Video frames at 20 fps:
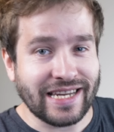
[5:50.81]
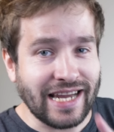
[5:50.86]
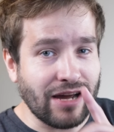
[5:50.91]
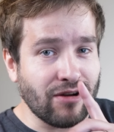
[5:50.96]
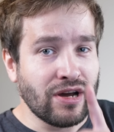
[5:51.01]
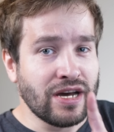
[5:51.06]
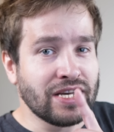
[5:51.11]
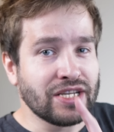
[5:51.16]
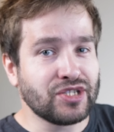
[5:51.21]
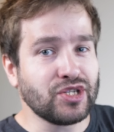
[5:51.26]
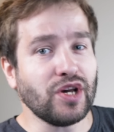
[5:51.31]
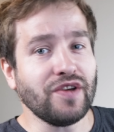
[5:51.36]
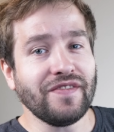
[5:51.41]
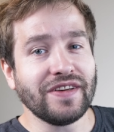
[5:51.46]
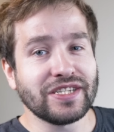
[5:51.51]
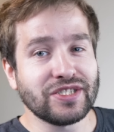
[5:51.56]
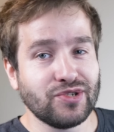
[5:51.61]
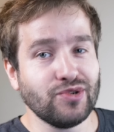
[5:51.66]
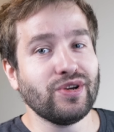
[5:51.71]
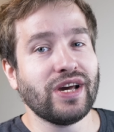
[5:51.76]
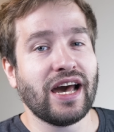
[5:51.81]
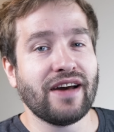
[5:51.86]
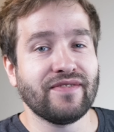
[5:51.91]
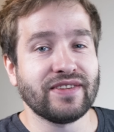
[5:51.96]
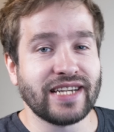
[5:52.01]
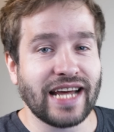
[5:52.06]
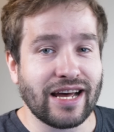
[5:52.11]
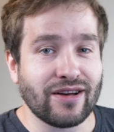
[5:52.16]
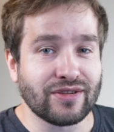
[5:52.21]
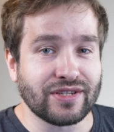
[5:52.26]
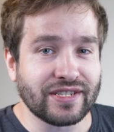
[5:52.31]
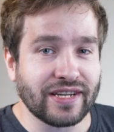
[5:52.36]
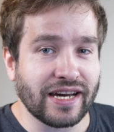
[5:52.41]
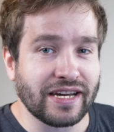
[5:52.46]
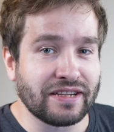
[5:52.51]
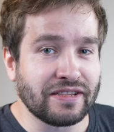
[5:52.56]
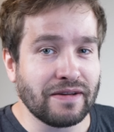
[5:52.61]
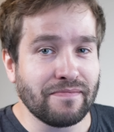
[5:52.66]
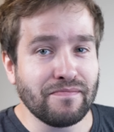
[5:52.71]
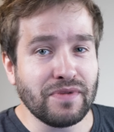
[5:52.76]
Now, surveys do have a
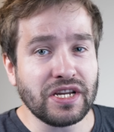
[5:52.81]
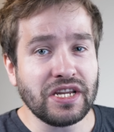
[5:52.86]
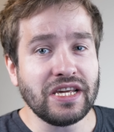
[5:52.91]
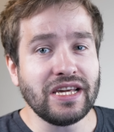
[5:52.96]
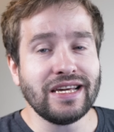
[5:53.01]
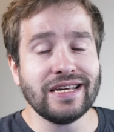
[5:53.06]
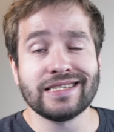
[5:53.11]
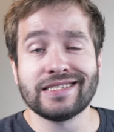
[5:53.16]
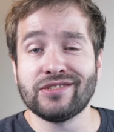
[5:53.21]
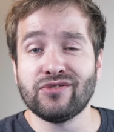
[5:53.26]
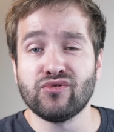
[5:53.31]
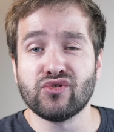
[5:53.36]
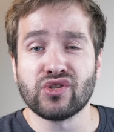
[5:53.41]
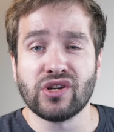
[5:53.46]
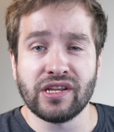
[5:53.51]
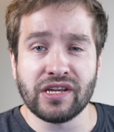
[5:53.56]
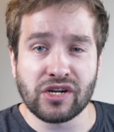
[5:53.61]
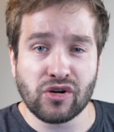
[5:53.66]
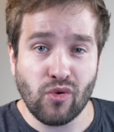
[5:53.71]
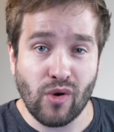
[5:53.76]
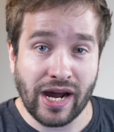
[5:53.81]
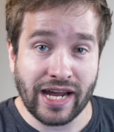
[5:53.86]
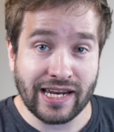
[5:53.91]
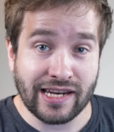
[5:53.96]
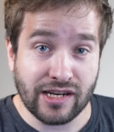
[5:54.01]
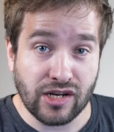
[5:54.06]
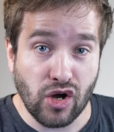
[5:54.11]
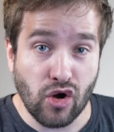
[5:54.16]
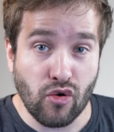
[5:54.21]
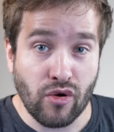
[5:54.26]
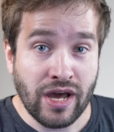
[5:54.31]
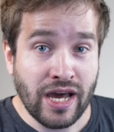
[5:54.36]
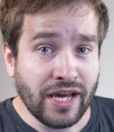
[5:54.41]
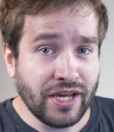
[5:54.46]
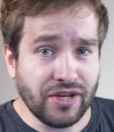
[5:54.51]
downside. The money is usually quite low.